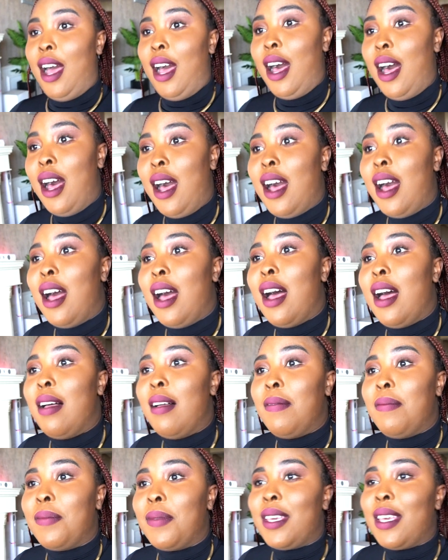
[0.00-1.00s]

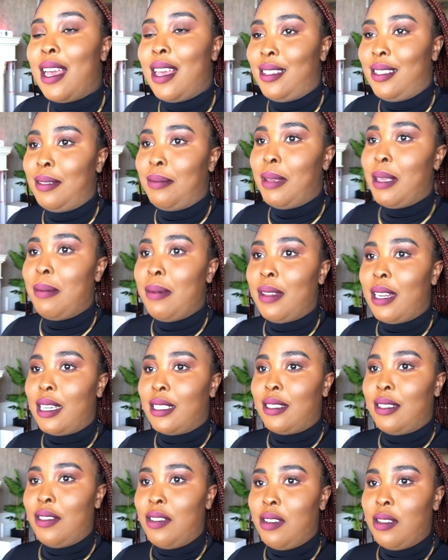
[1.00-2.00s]
Uh, yes, maybe
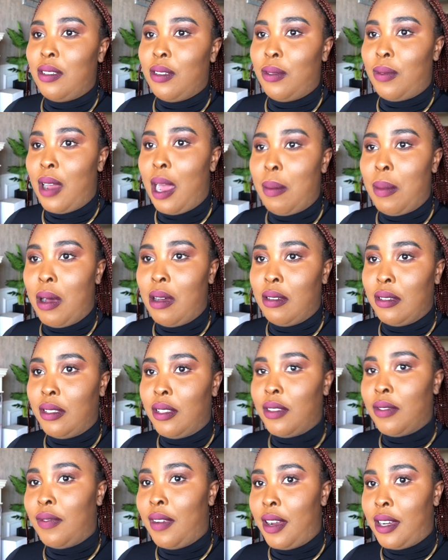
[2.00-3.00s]
that's the reason why I'm
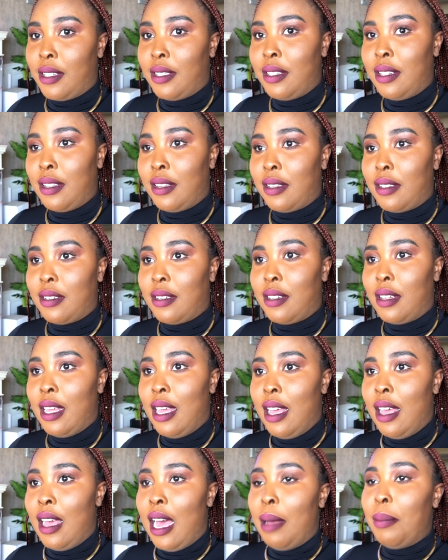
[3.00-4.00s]
also very single.
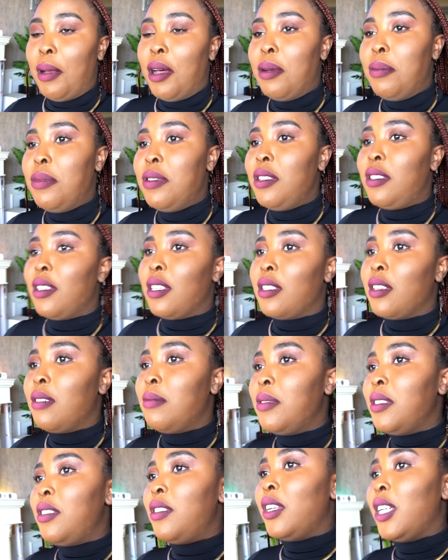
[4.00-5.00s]
I'm almost, it's
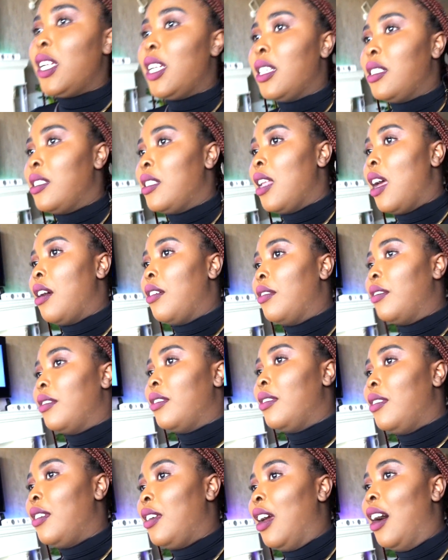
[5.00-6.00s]
almost three years now.
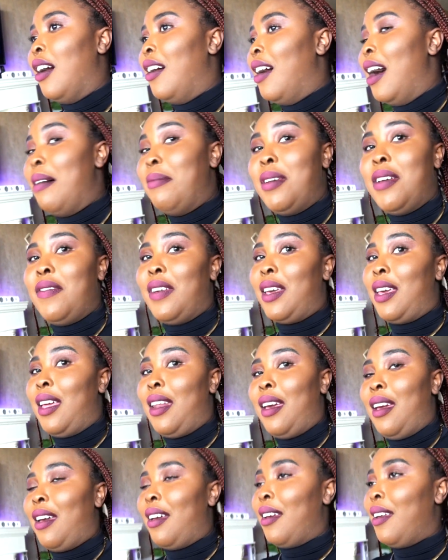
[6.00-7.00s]
Y'all, I'm not even
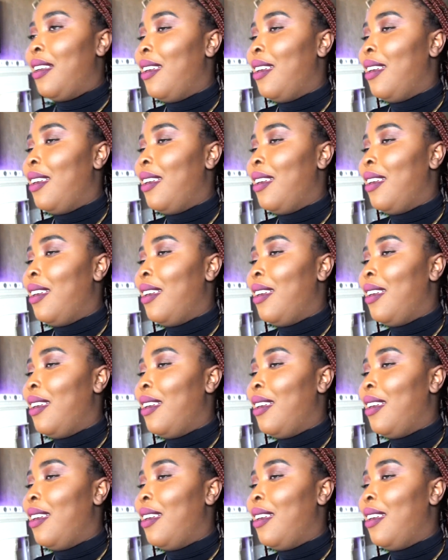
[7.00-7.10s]
kidding.